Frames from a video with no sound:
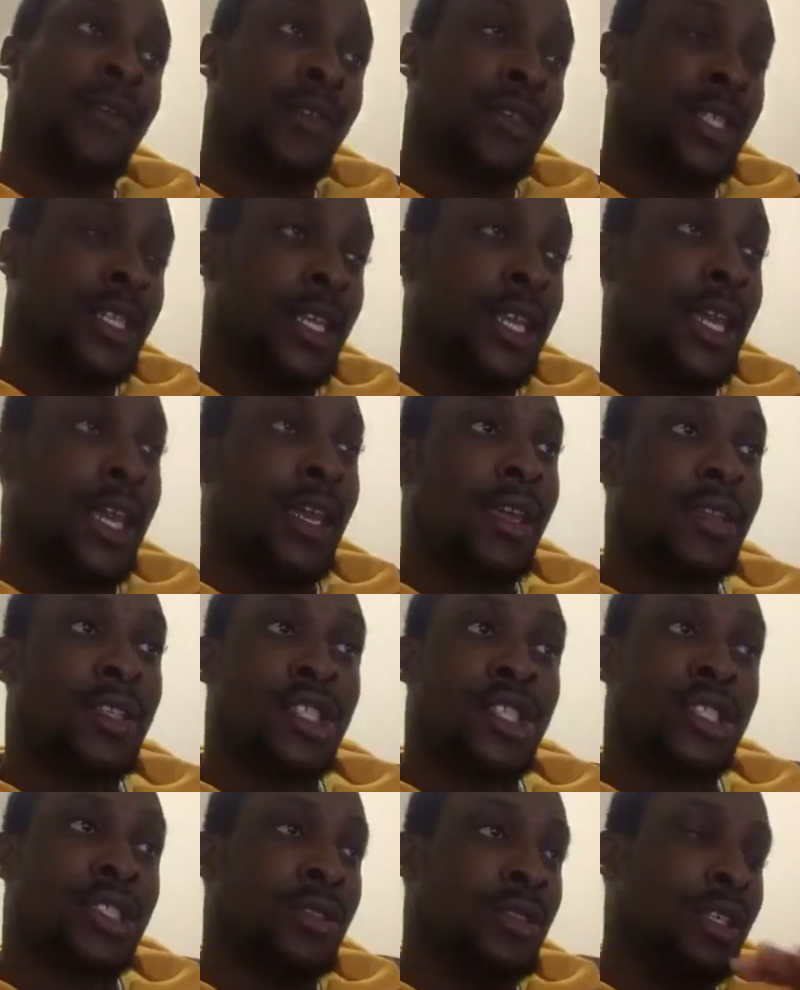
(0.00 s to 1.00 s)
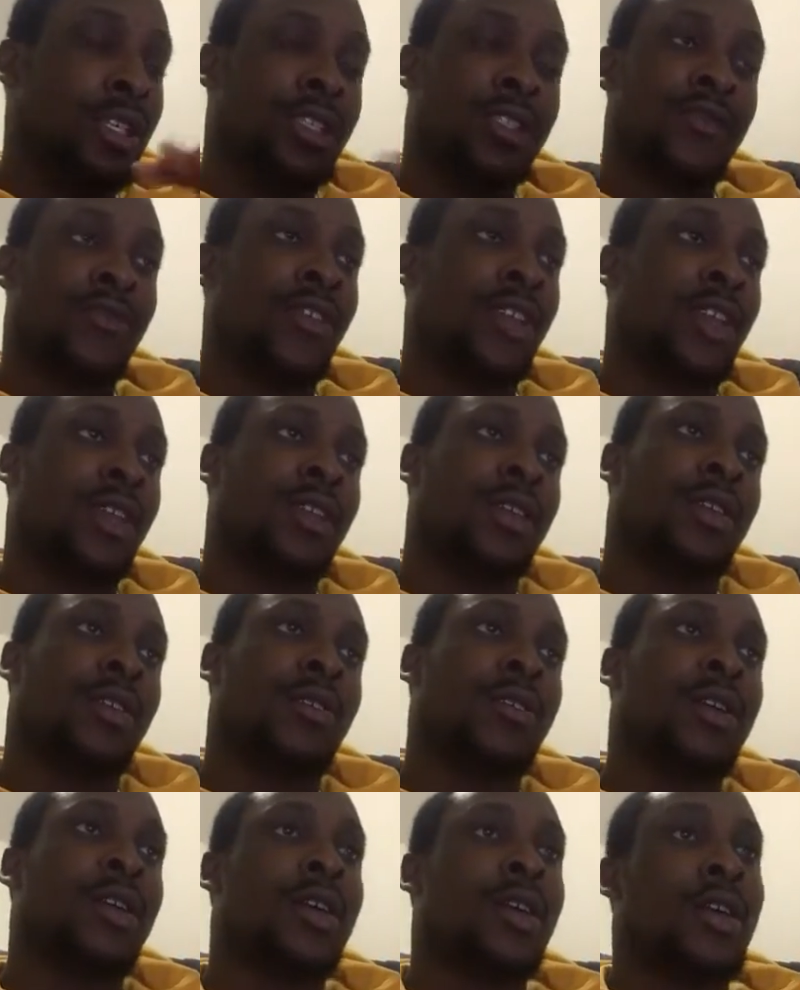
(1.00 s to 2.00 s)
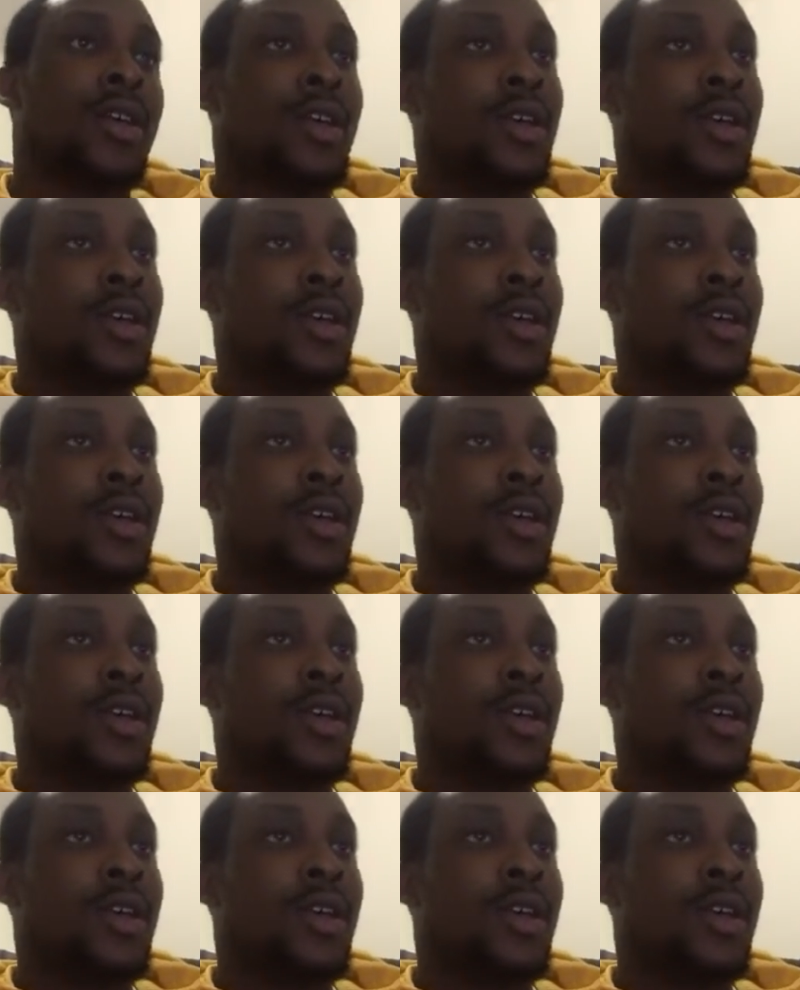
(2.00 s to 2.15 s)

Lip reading: for today. Just this video.